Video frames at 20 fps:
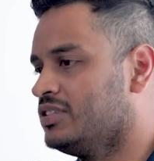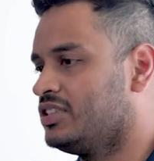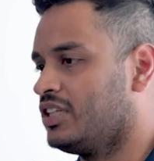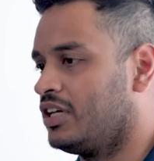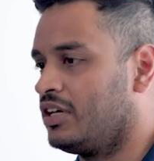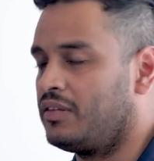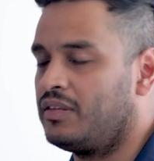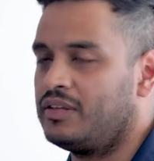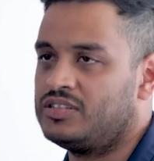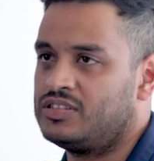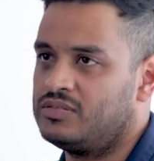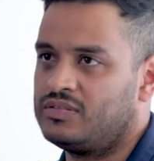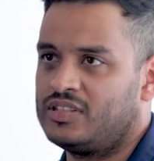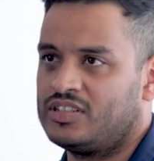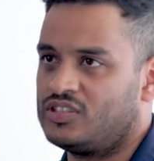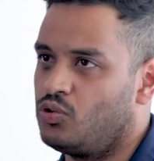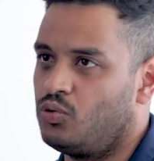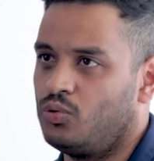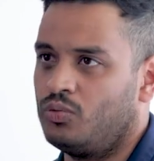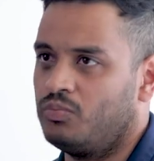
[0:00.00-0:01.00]
So
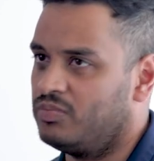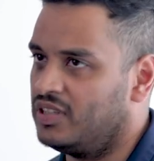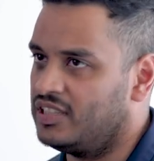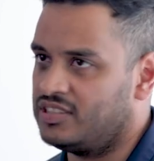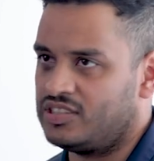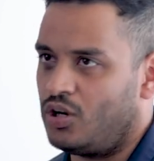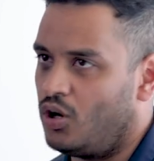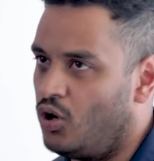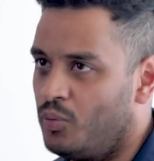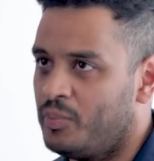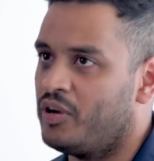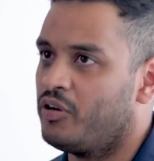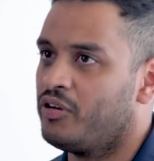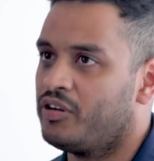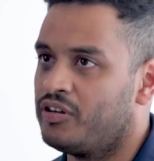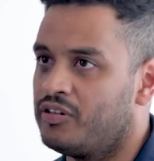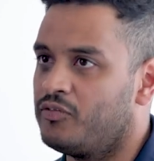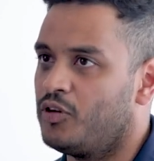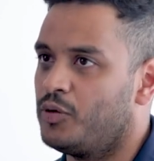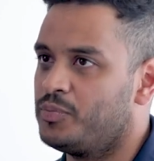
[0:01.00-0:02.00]
there's a whole
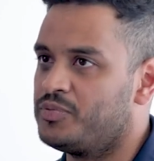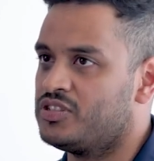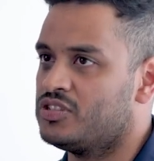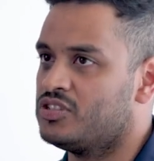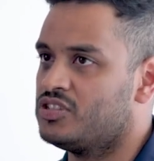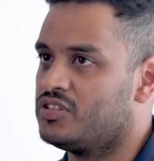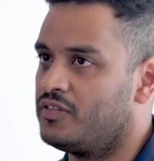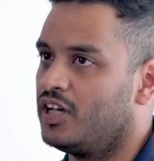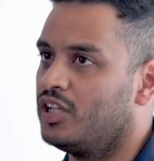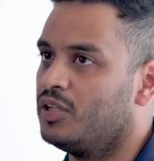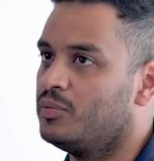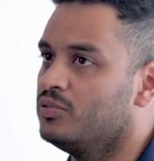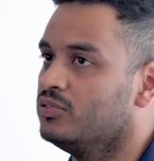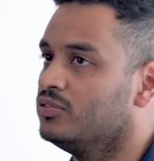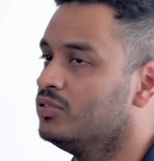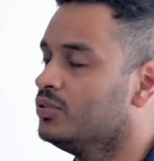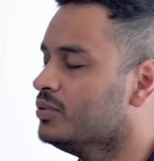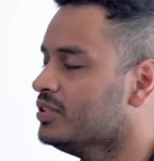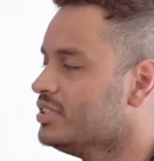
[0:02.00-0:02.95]
myriad of options available to